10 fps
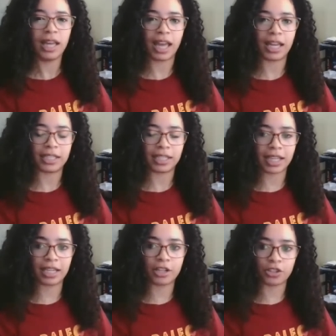And
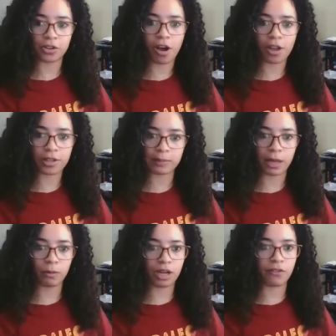again, it's just awesome
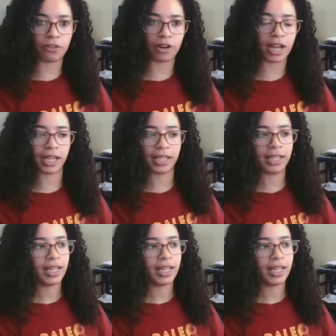that whenever I